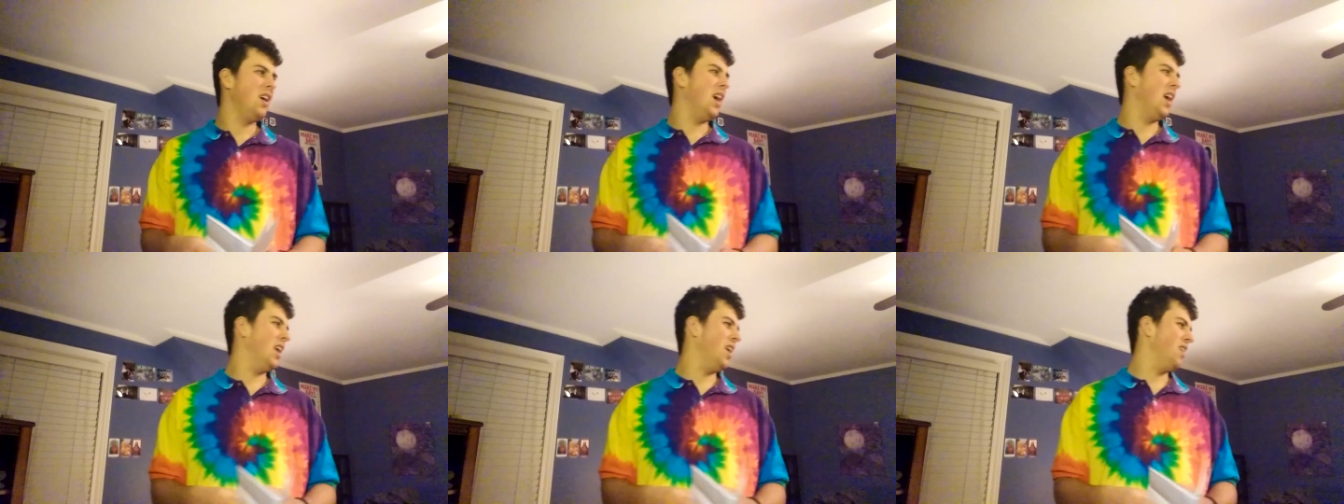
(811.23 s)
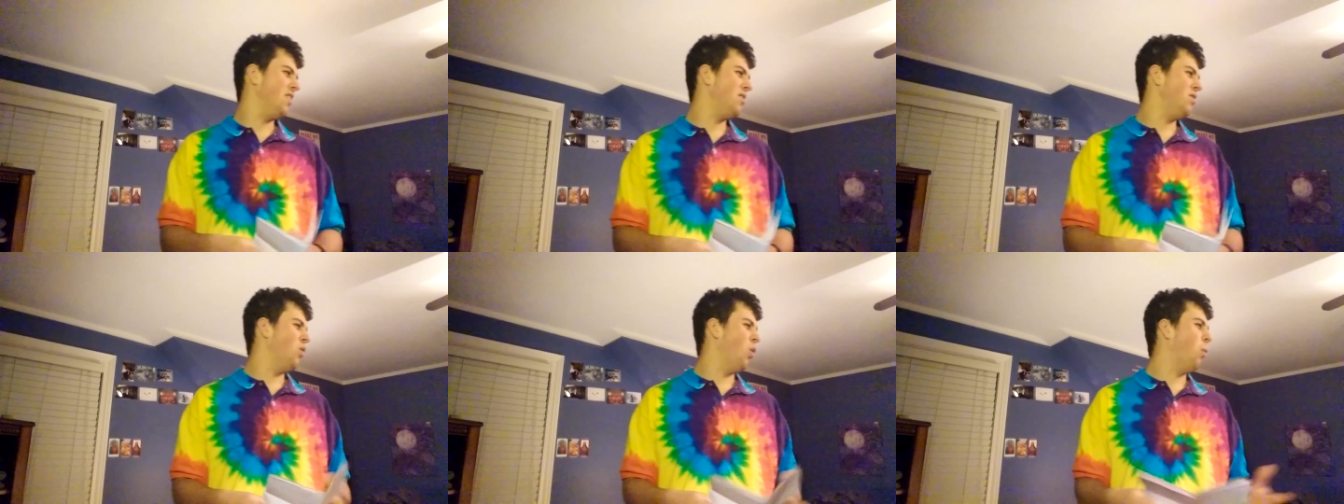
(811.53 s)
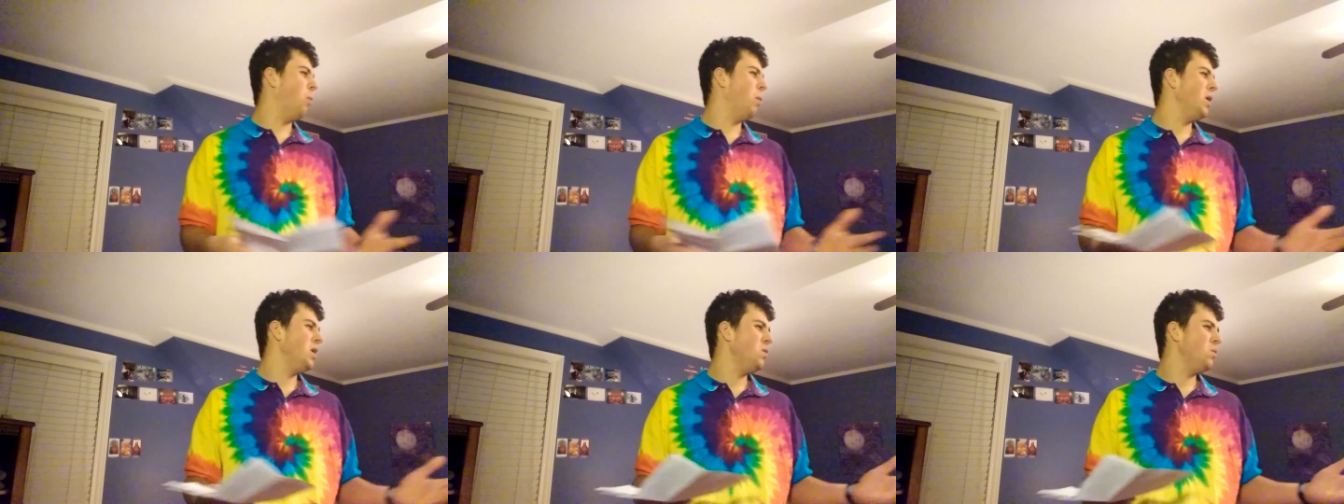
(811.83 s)
And it's
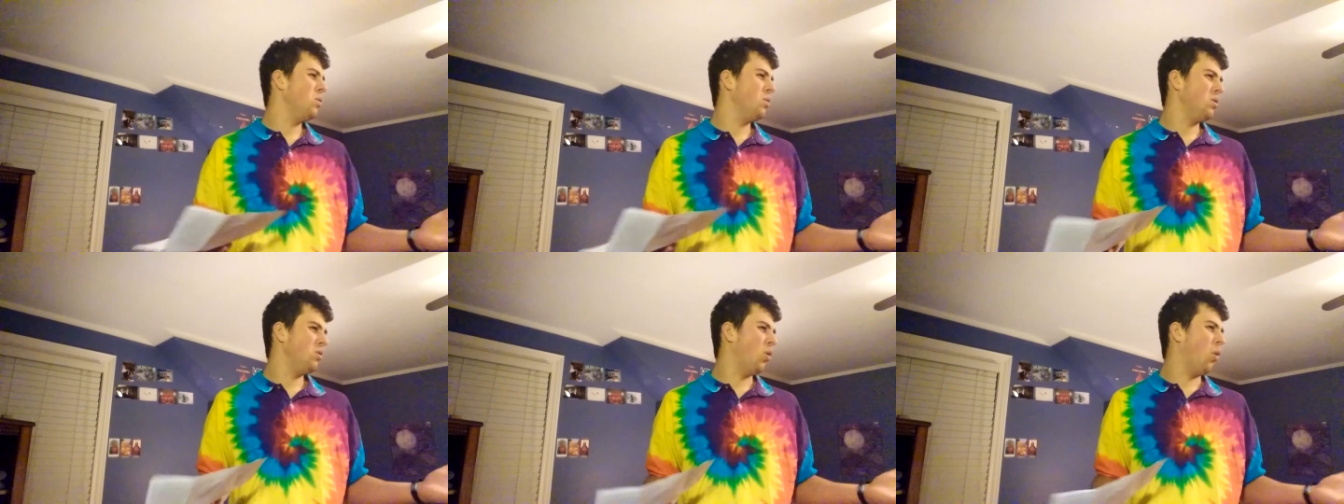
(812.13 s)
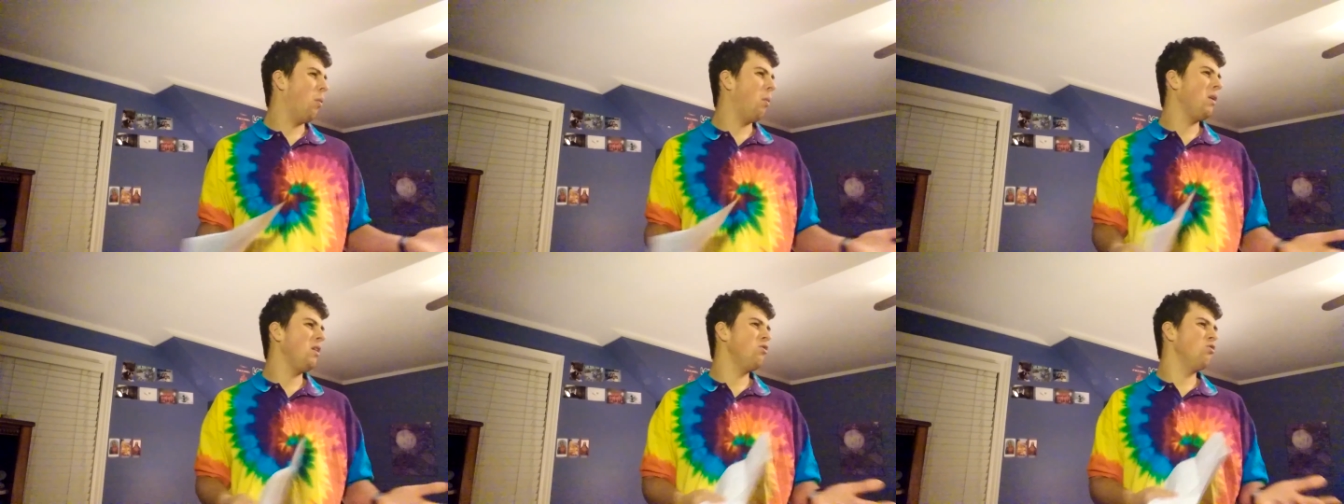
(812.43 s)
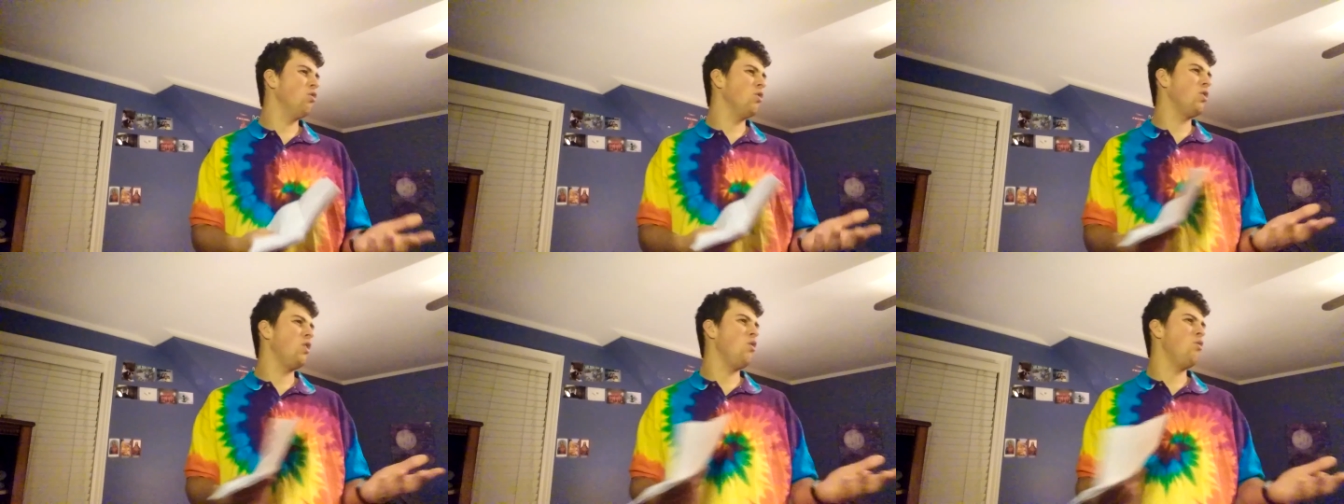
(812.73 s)
nobody
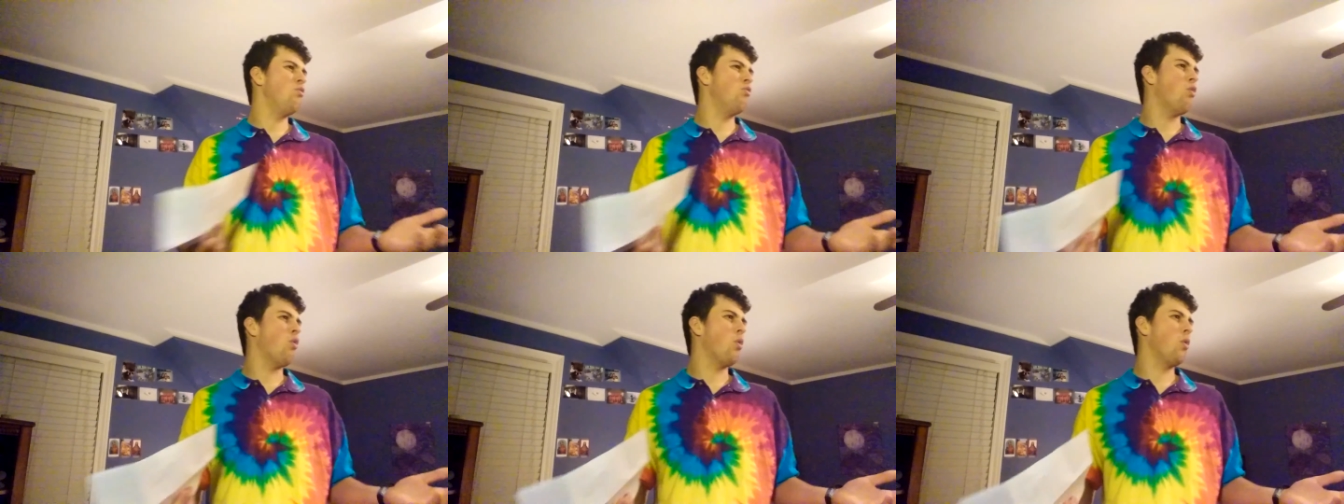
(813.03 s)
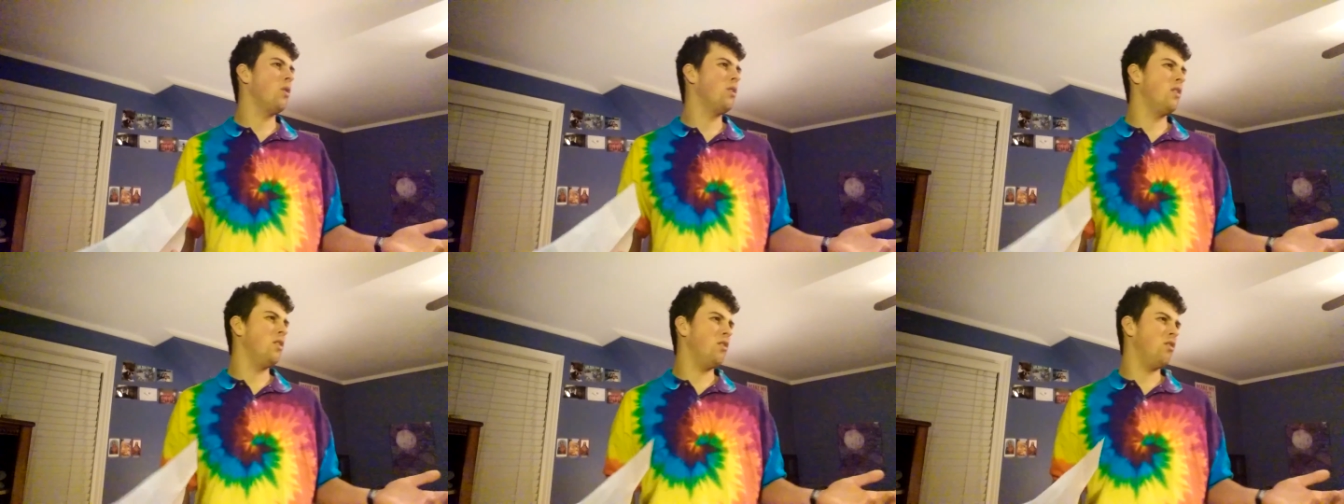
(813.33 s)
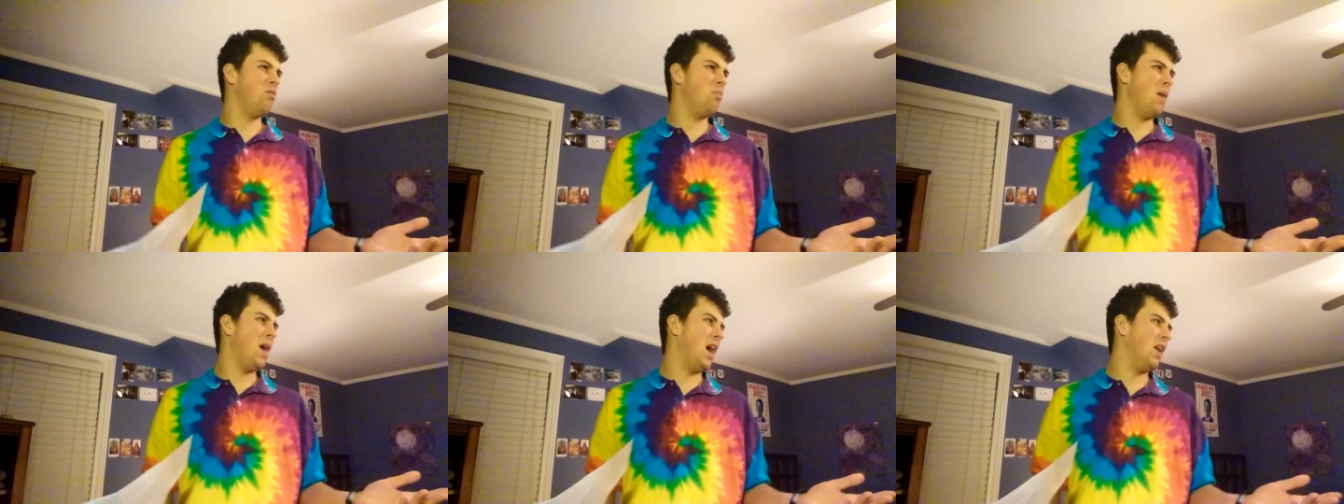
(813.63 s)
nobody's looking forward to
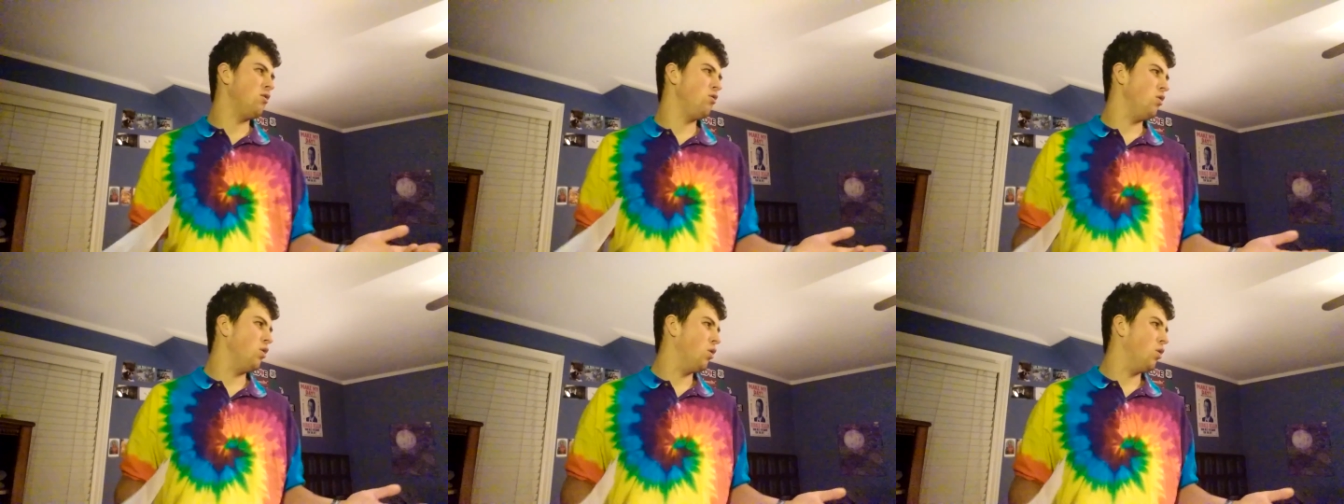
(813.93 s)
this match,